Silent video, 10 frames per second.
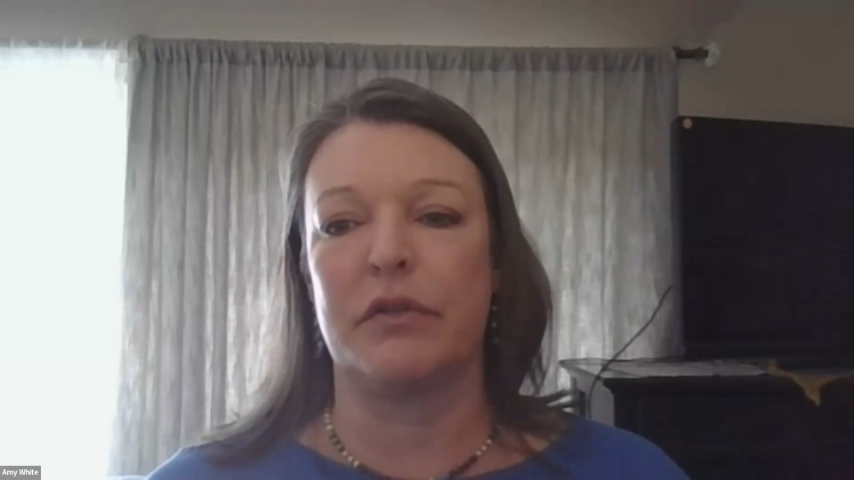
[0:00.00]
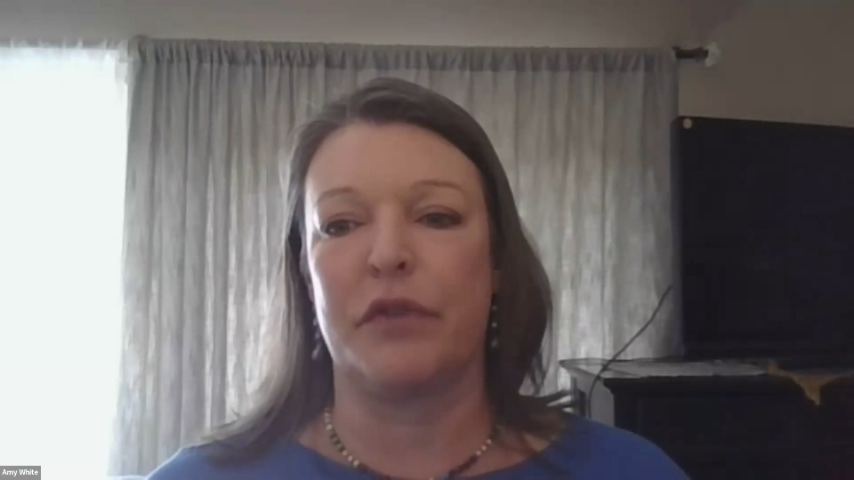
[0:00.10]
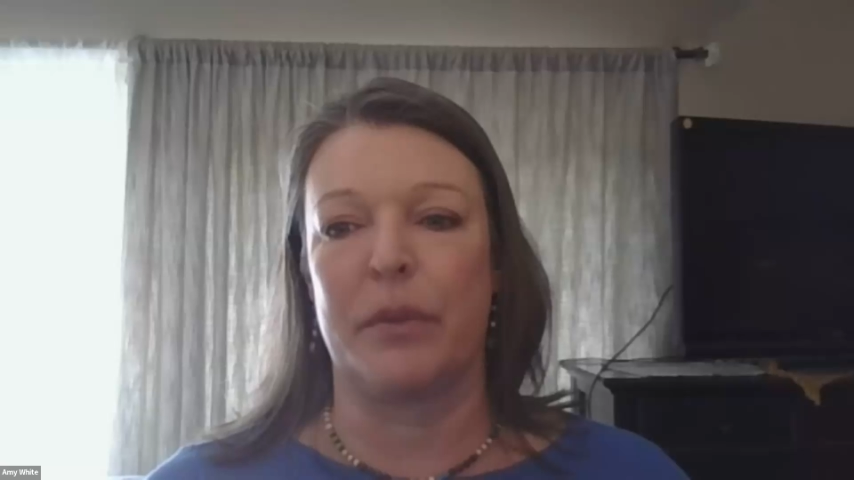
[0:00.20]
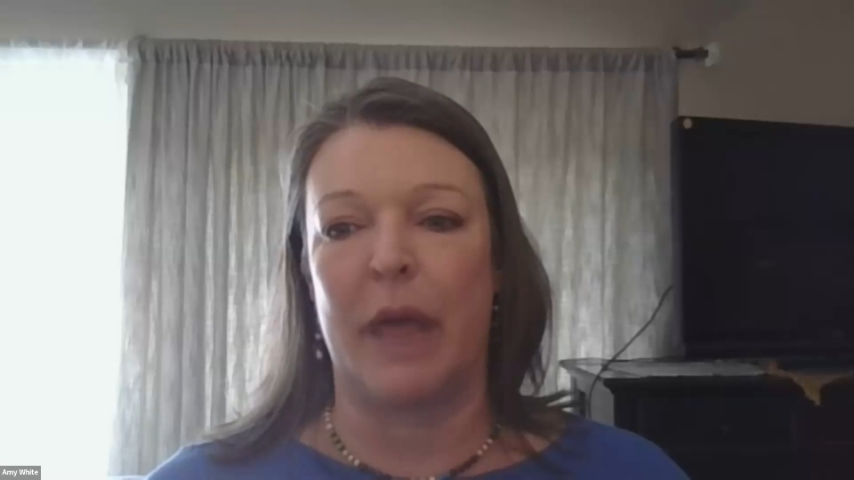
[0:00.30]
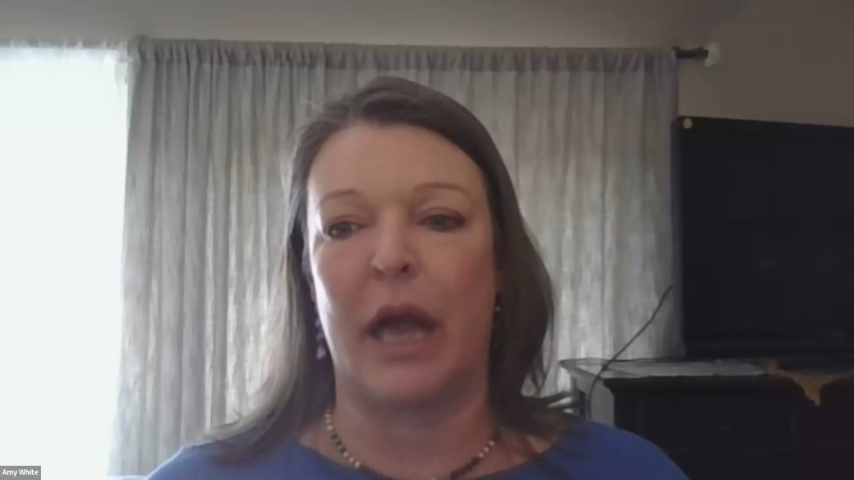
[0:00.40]

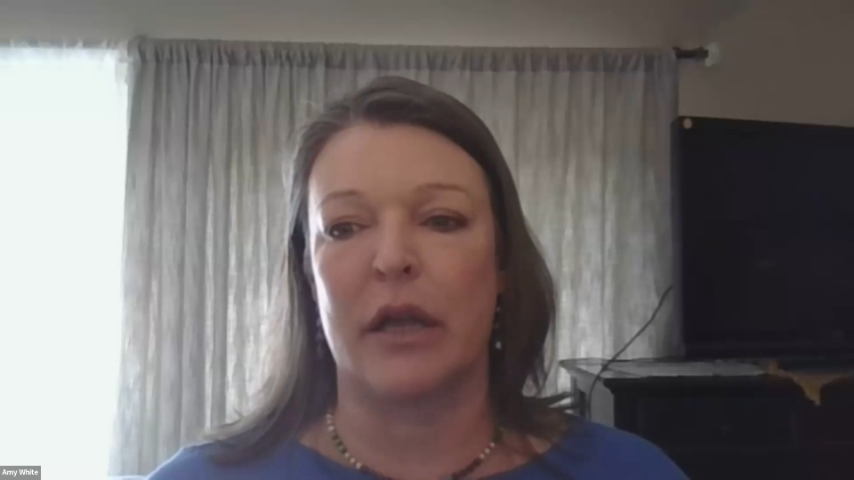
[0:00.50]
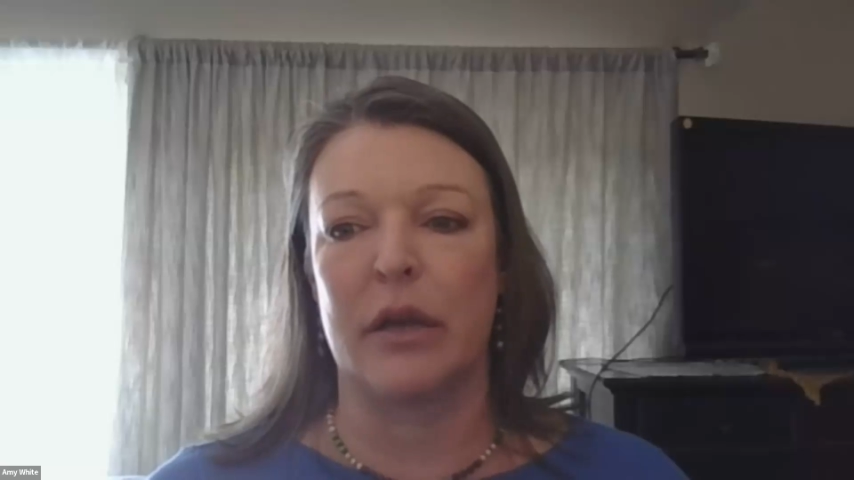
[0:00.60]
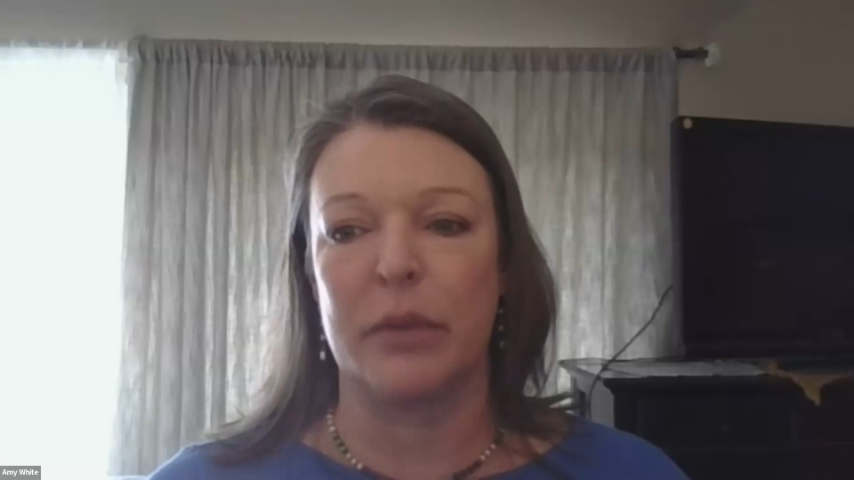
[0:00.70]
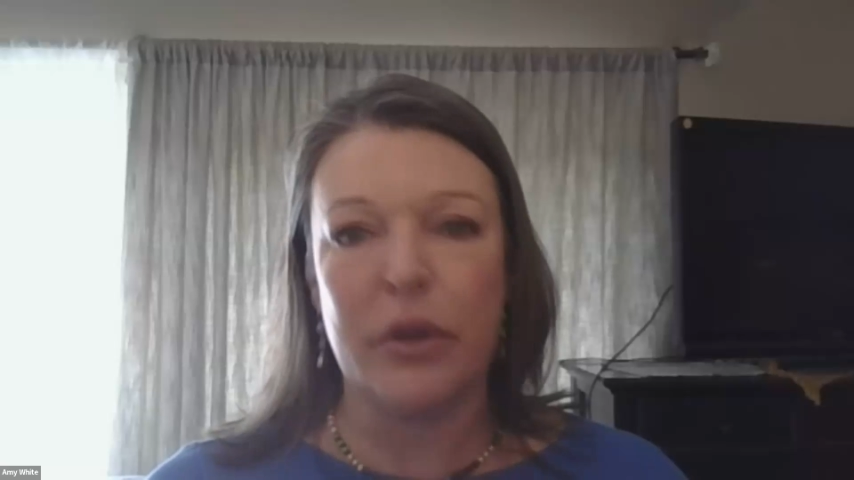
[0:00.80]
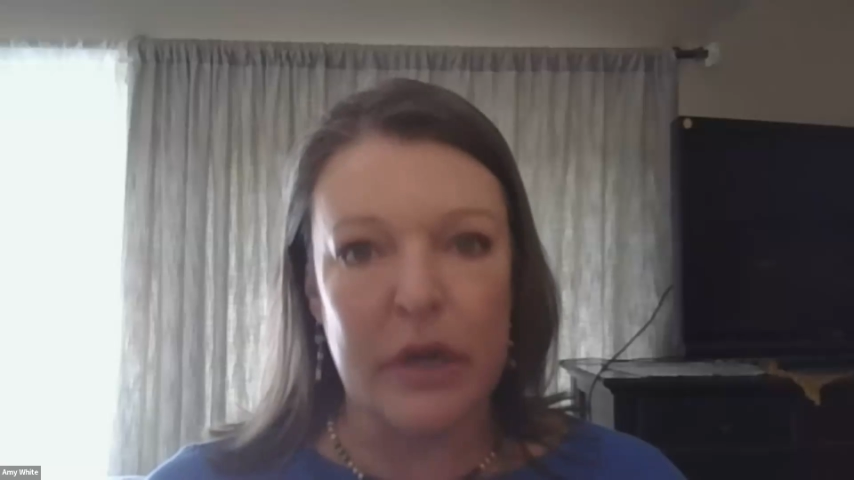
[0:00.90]
from that
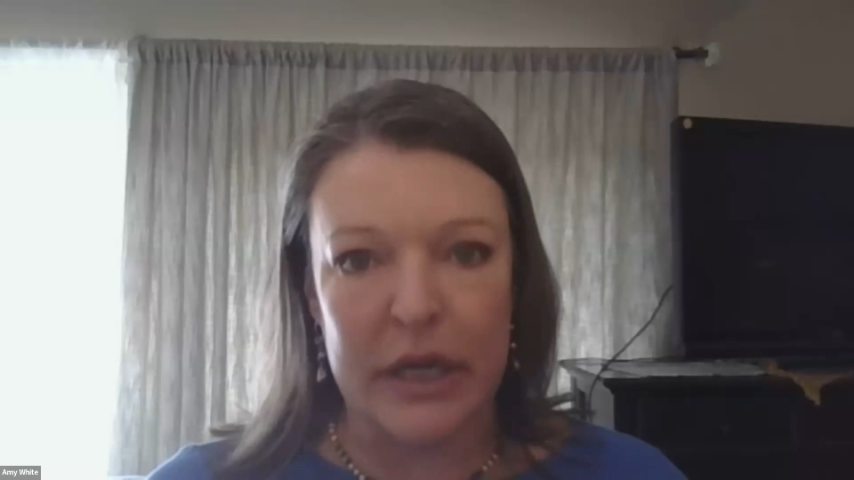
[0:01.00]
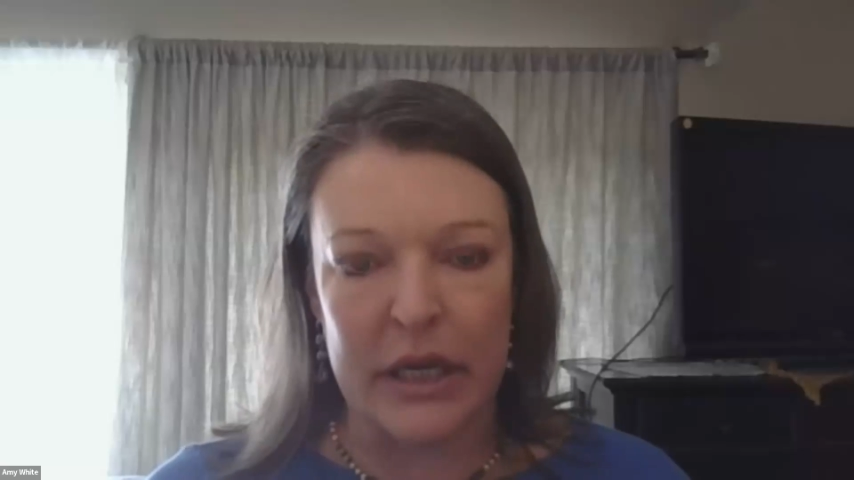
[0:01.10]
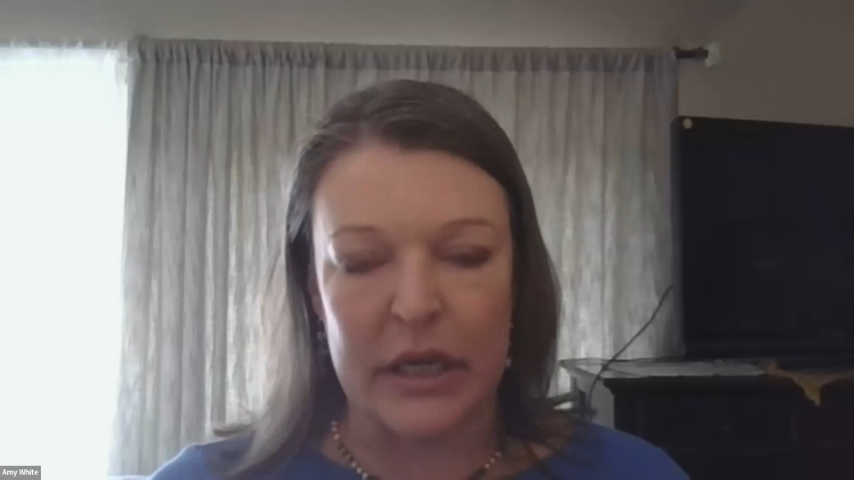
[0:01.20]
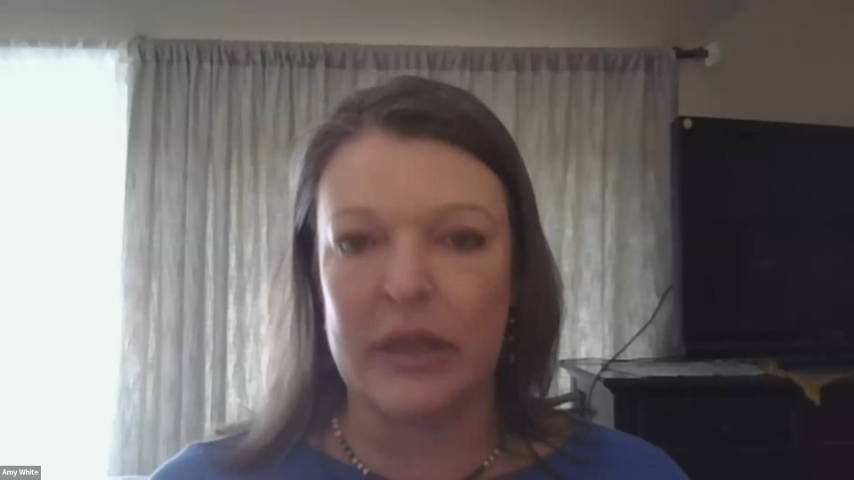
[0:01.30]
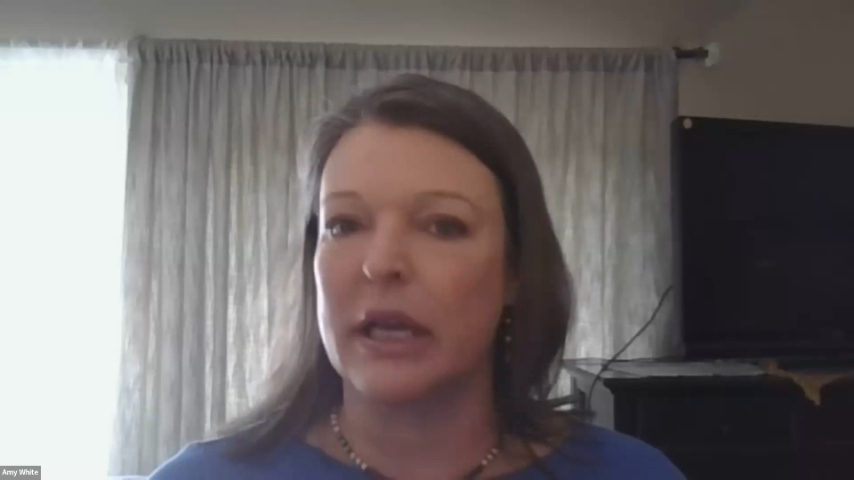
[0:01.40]

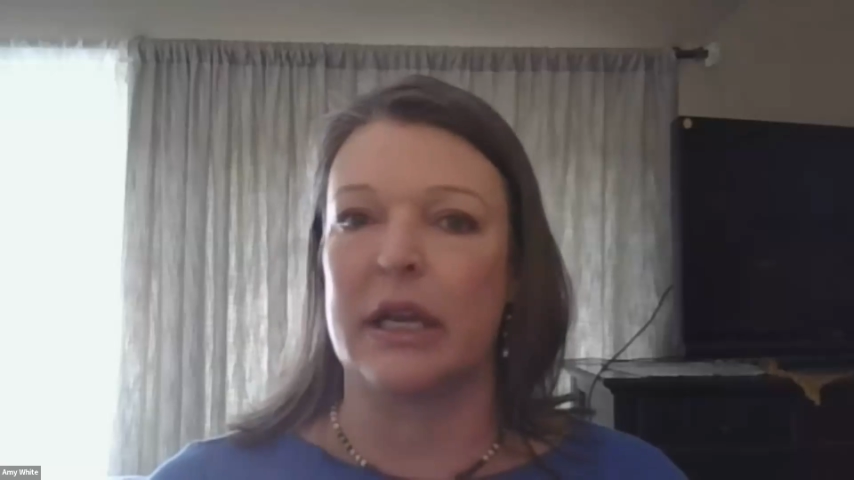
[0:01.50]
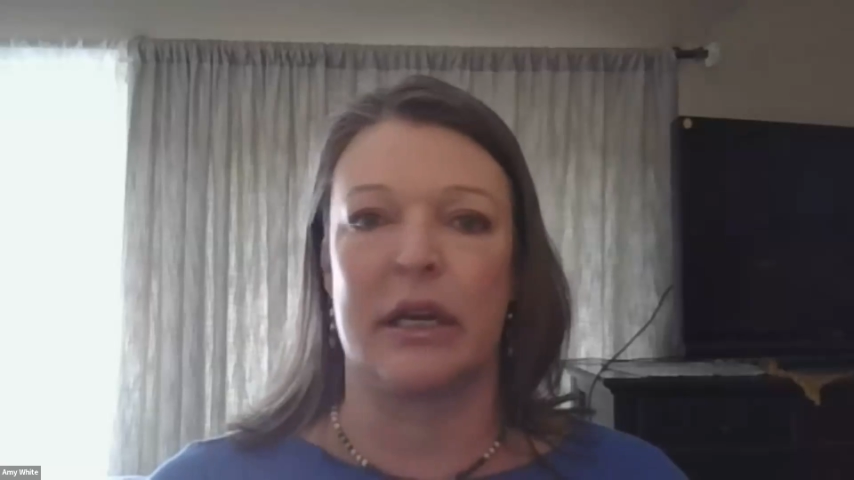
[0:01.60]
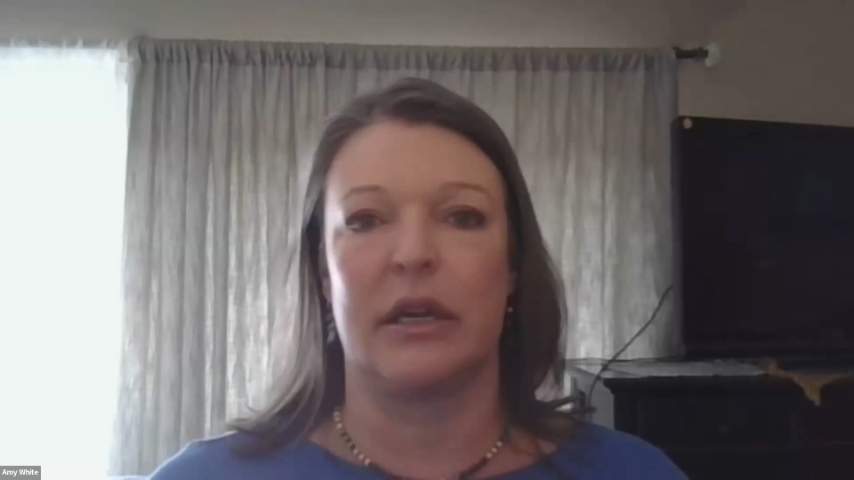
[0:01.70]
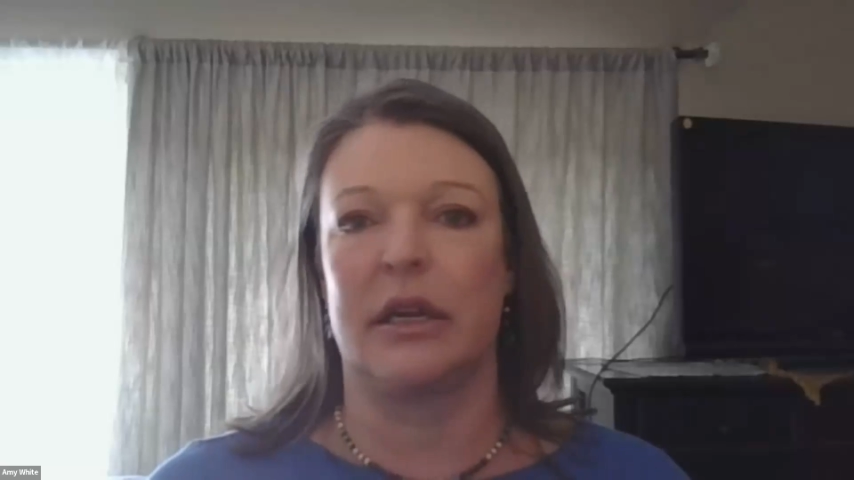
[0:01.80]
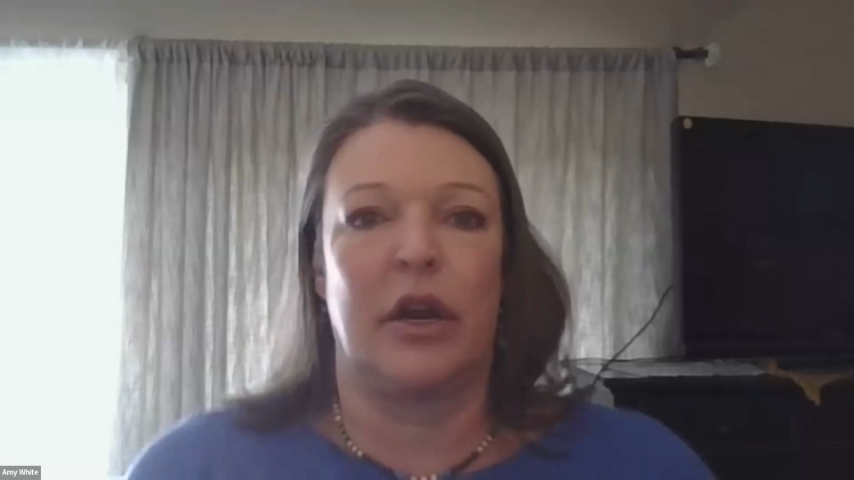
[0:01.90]
community, then,
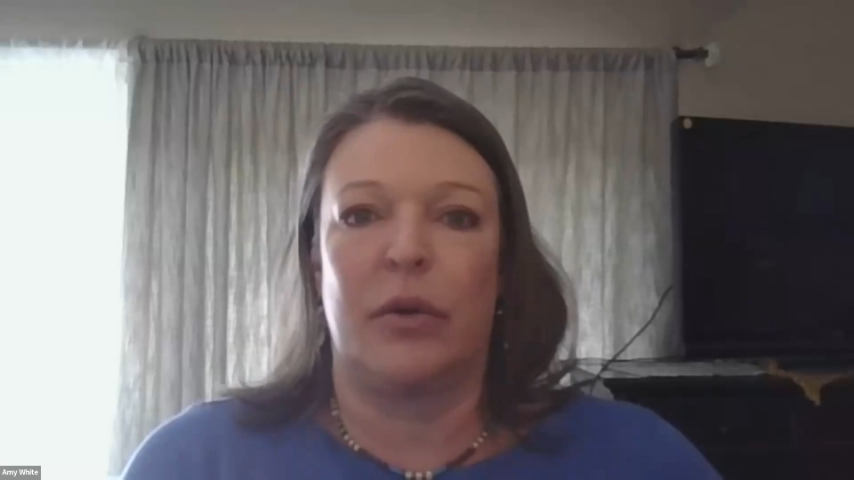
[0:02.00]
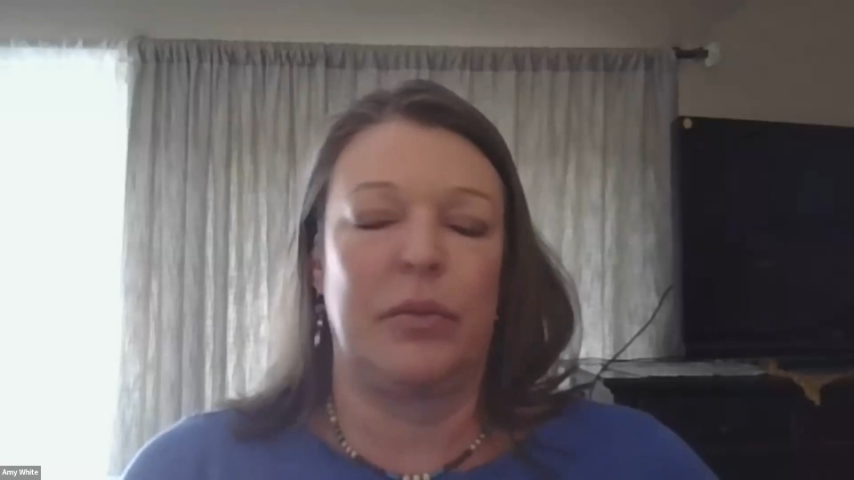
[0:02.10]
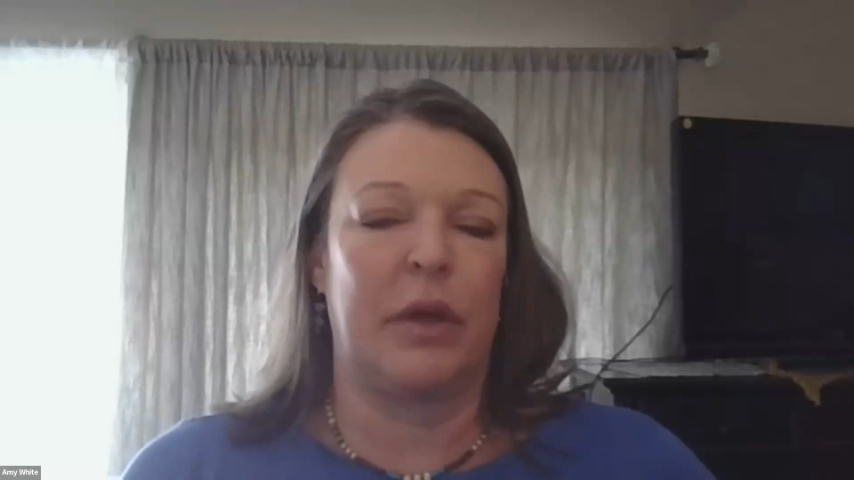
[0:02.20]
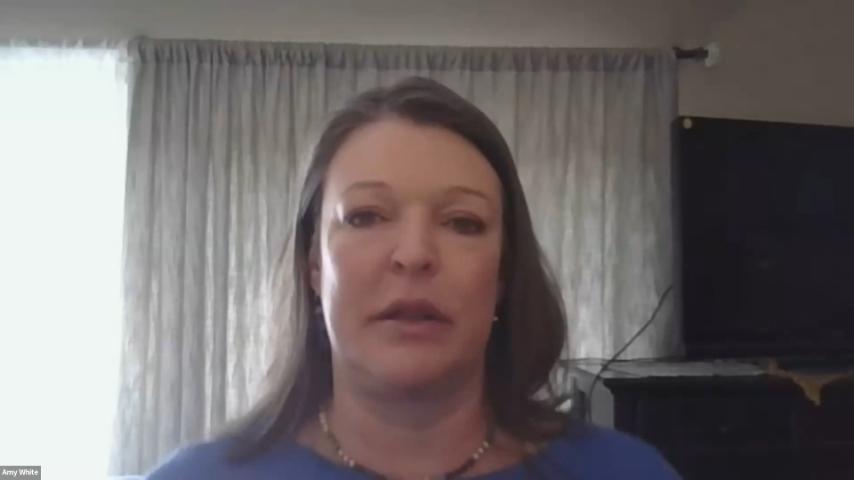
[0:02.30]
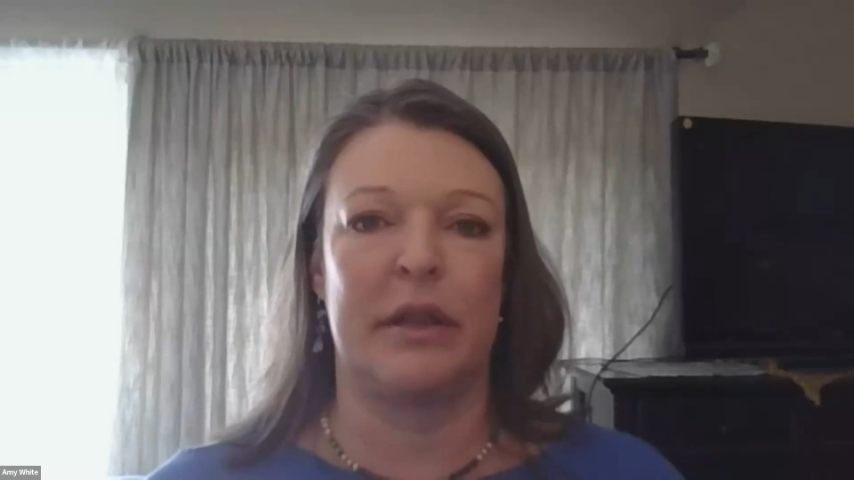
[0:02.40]
you know,